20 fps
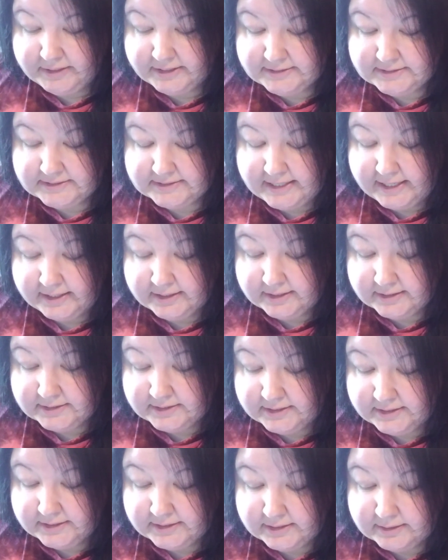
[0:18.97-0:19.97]
and saying
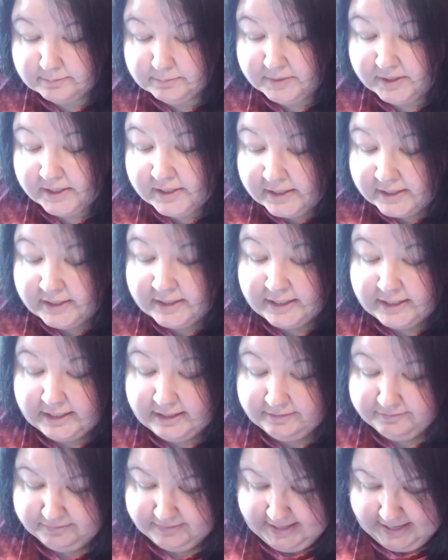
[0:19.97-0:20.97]
unto him,
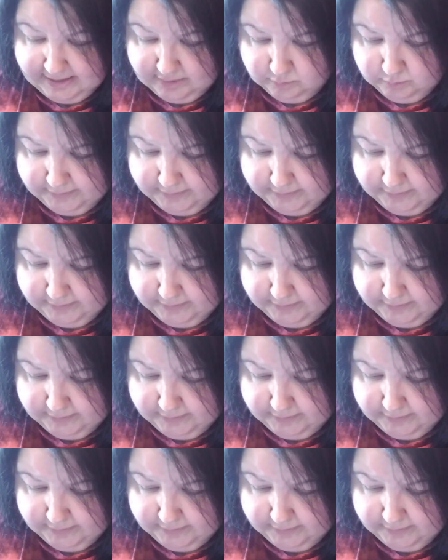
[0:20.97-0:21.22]
If thou